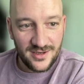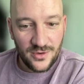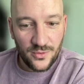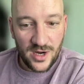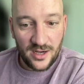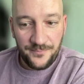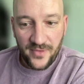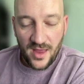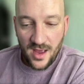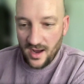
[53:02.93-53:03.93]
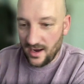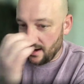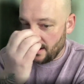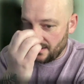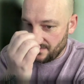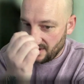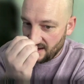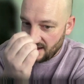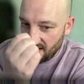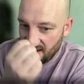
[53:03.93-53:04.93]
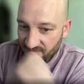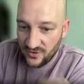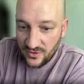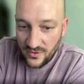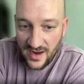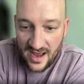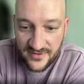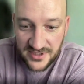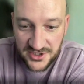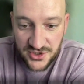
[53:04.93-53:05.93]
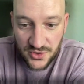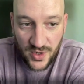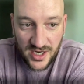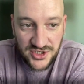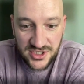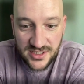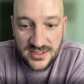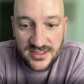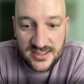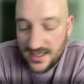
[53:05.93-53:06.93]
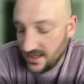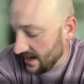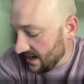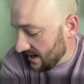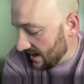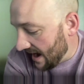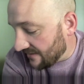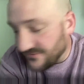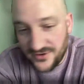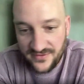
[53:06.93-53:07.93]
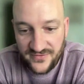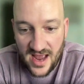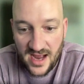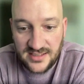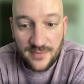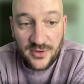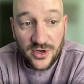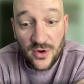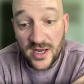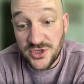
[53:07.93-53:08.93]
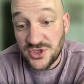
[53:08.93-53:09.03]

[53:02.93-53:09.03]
Well, if you have additional questions after the fact, I'm going to go ahead and